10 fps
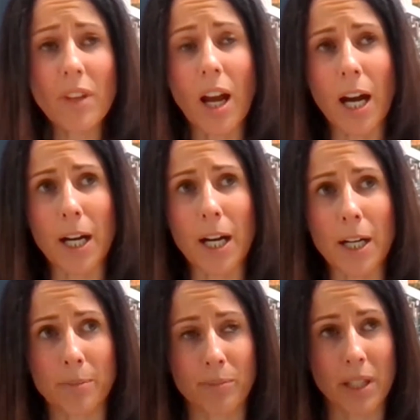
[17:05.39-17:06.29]

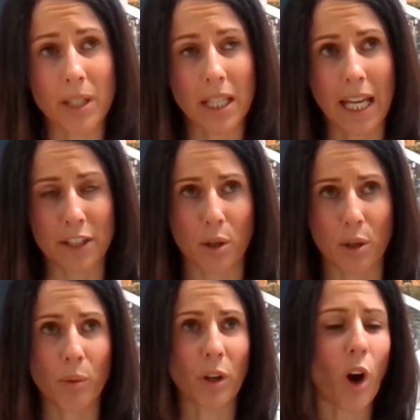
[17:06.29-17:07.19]
And
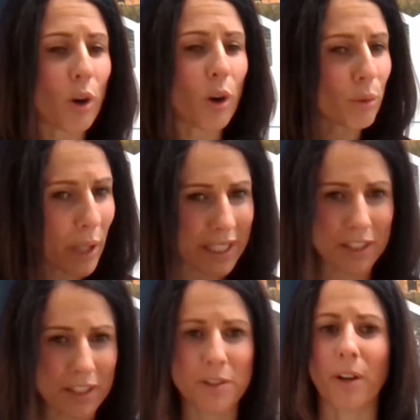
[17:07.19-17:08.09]
so we're already
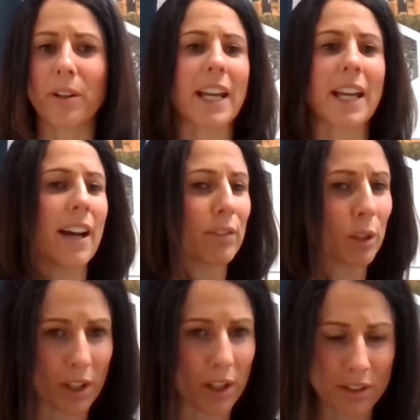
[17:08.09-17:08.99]
starting to have
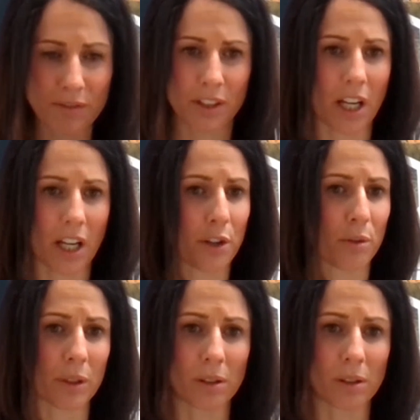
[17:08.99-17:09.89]
lots of
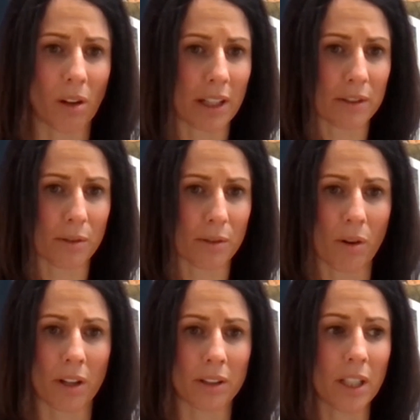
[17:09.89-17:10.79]
discussion with clients
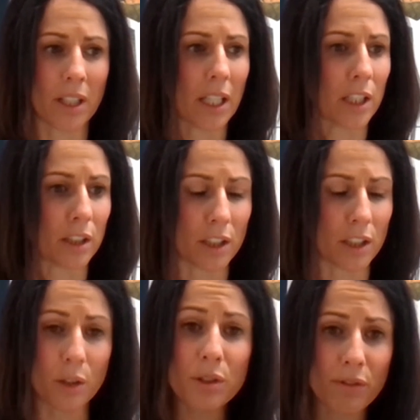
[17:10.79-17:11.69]
on the
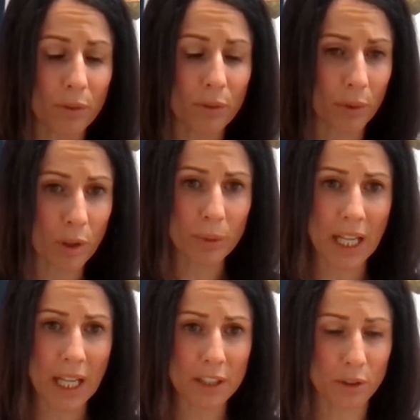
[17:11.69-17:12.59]
use of renewable
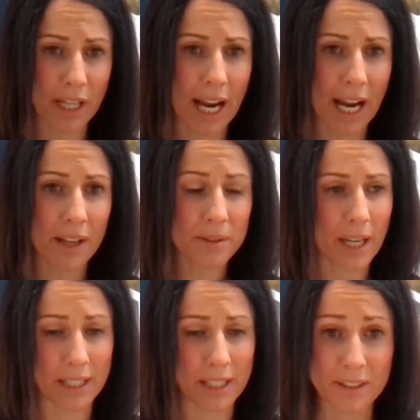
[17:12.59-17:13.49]
natural gas,
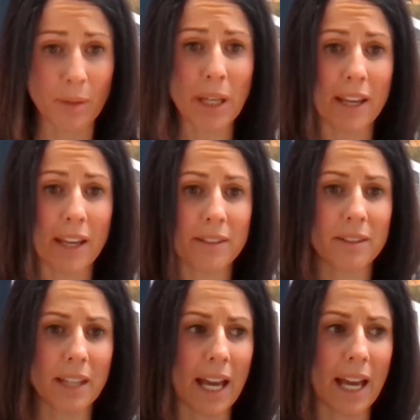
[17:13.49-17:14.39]
and in some
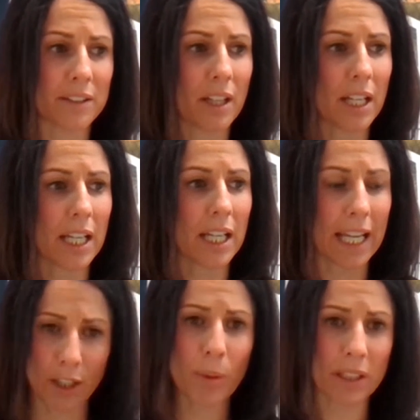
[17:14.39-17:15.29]
cases that's
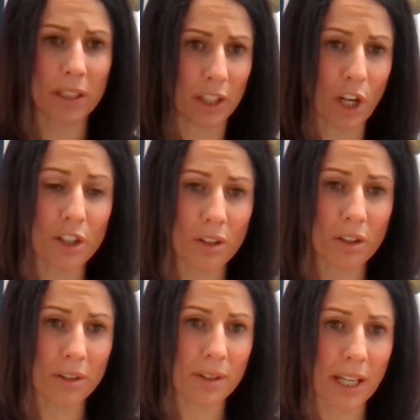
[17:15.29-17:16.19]
anaerobic digestion
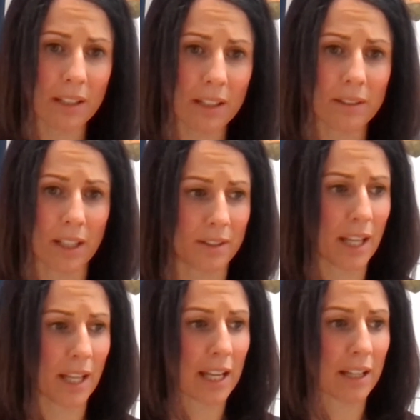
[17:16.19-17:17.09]
on site that is
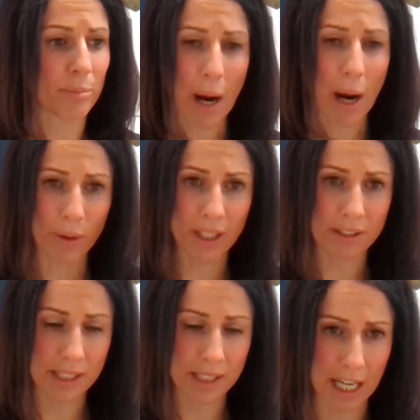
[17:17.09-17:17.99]
then powering a
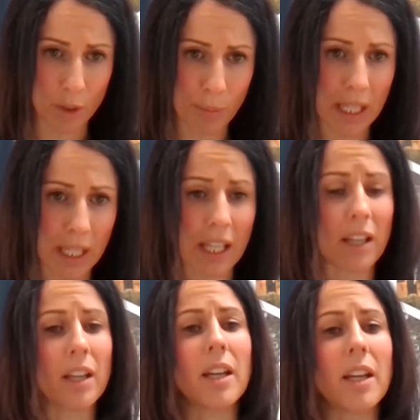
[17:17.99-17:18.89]

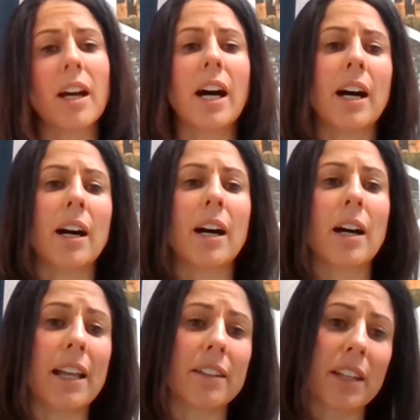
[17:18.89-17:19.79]
CHP,
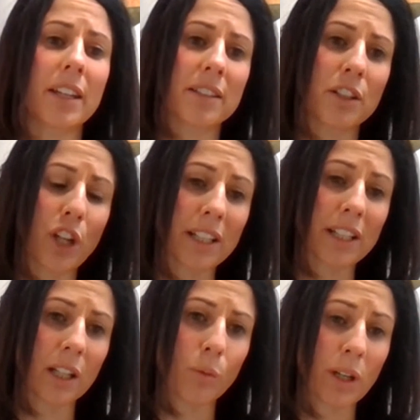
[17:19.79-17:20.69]
and that is
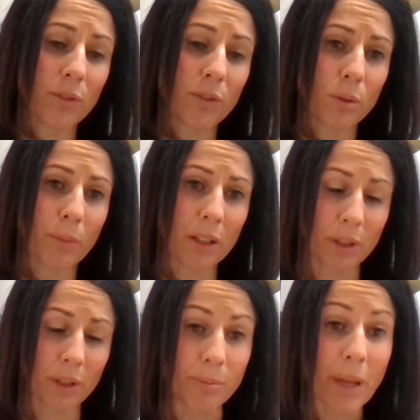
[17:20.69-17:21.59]
injecting whatever might
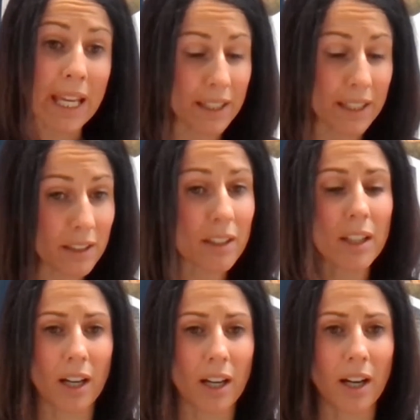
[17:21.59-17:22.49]
remain
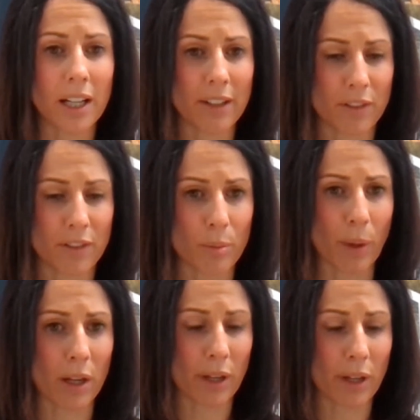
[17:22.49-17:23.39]
of that
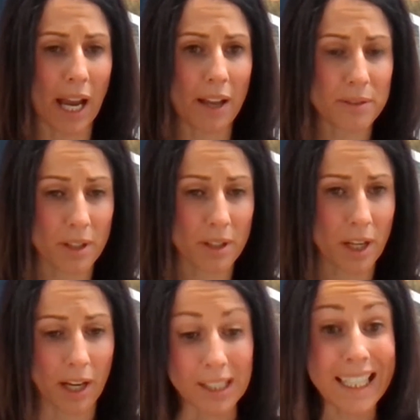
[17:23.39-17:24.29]
biogas,
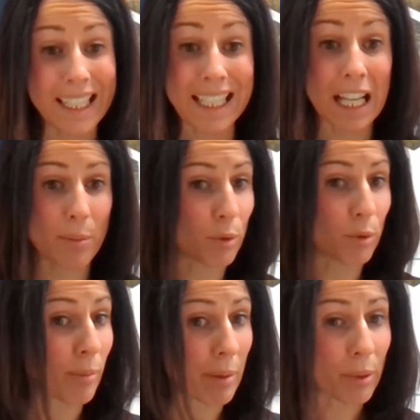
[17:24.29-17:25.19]
cleaning that up
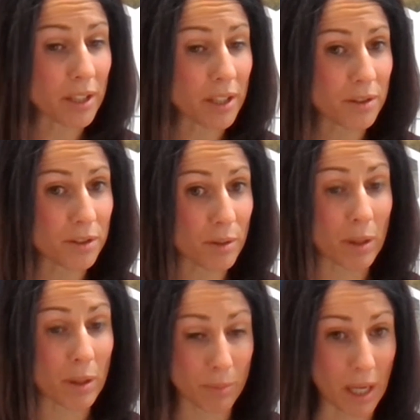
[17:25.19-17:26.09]
through a membrane
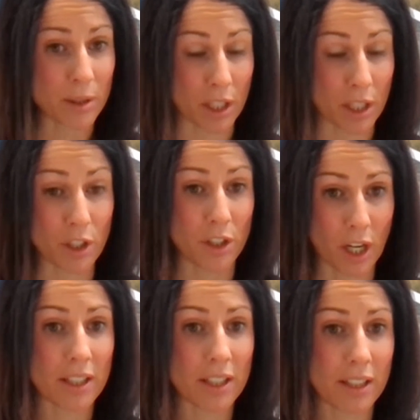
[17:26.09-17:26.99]
system and
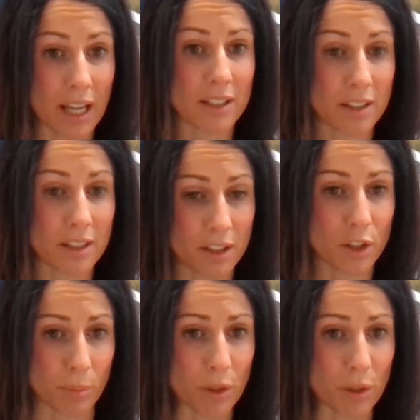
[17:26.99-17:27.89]
injecting that into the
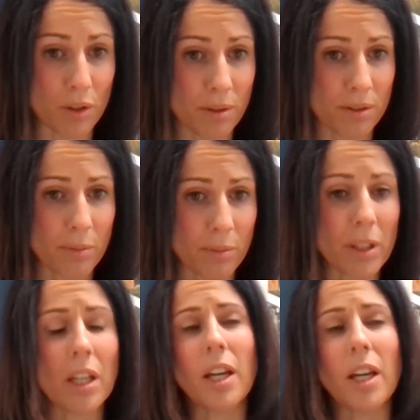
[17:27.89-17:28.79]
distribution system.
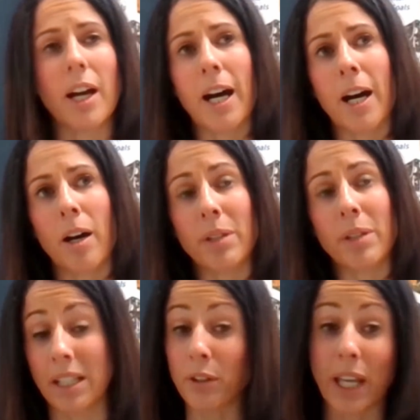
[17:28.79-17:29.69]

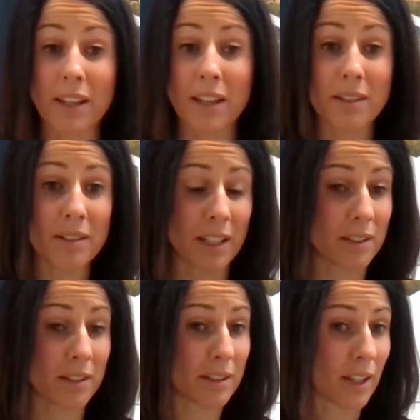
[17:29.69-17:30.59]
In other cases,
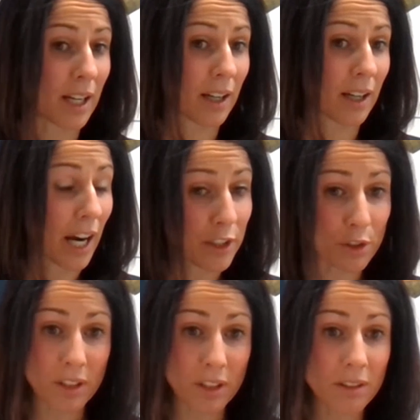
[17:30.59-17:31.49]
it's
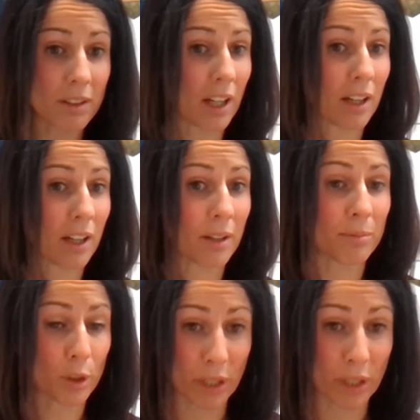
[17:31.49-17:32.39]
hydrogen
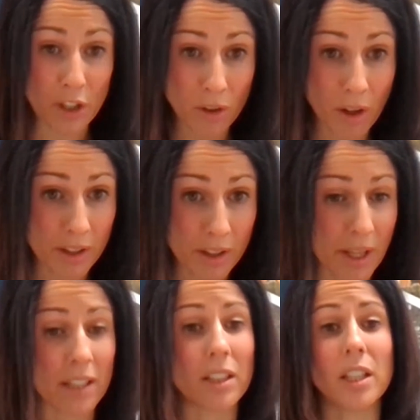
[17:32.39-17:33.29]
creation on a
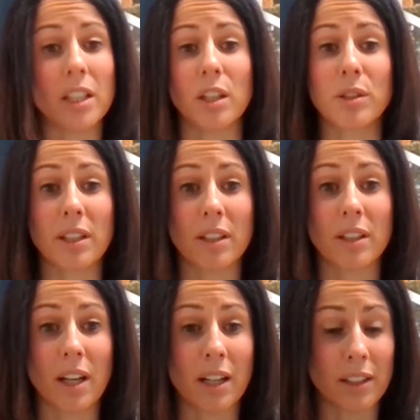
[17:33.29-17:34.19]
site
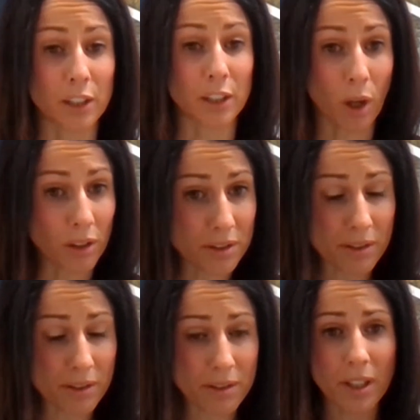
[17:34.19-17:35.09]
using
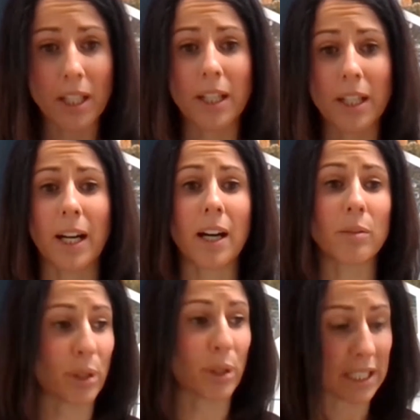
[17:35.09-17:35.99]
electrolysis,
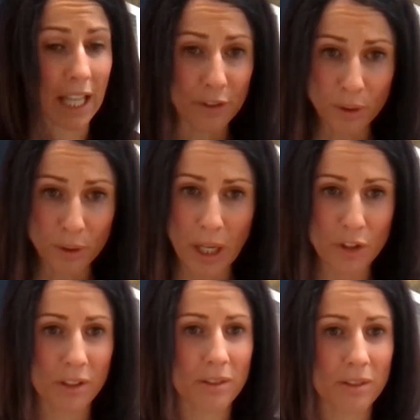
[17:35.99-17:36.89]
putting that through
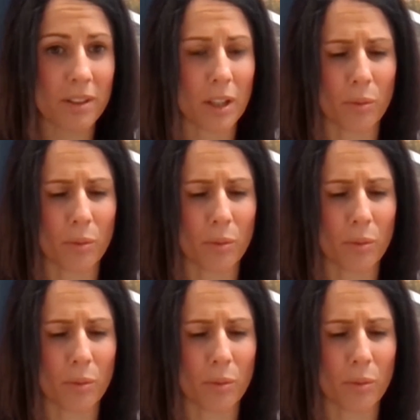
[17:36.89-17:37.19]
engines.